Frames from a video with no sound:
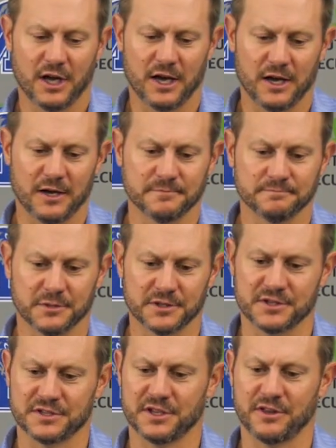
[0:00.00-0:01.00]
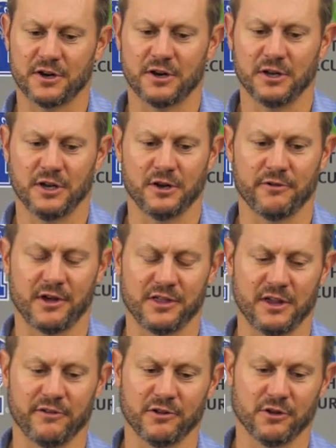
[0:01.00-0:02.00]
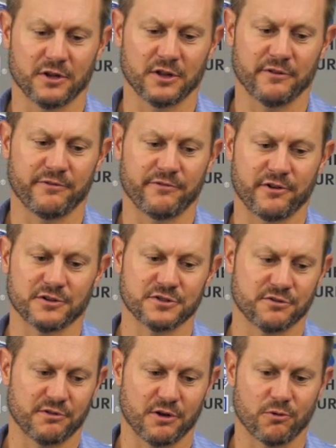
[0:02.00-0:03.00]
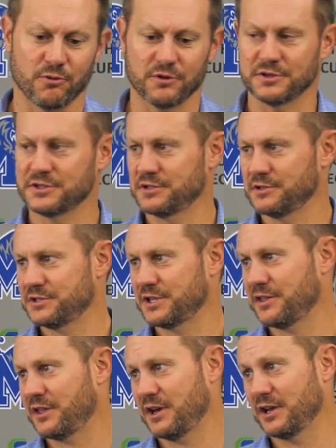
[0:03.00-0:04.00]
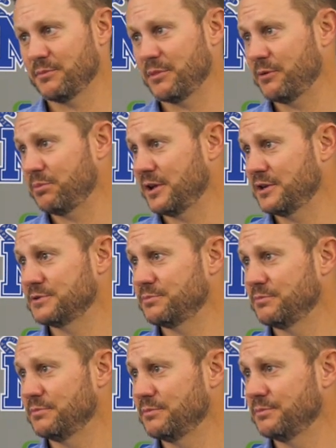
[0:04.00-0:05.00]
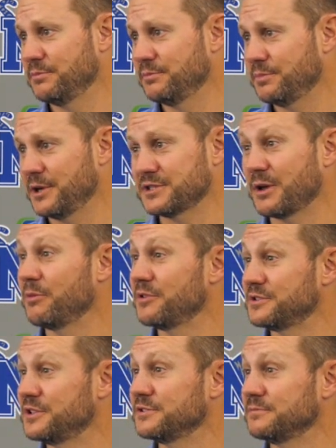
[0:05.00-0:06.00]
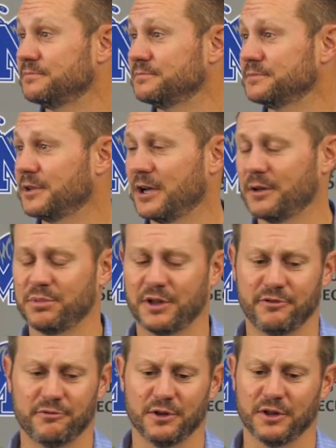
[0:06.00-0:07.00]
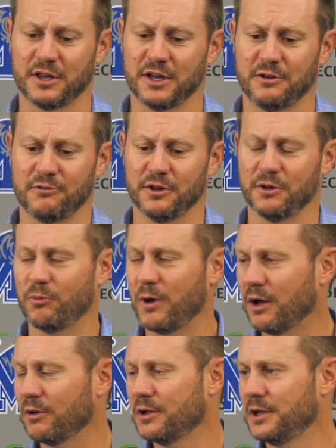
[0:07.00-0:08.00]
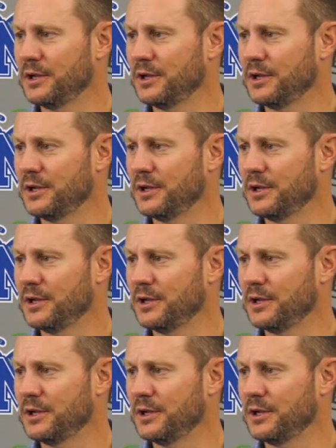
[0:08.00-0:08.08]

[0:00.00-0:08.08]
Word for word: Um, but to sit there, you know, I think if you look at the first three quarters, Seth Henigan may have played his best game of the season. I played really clean, really well.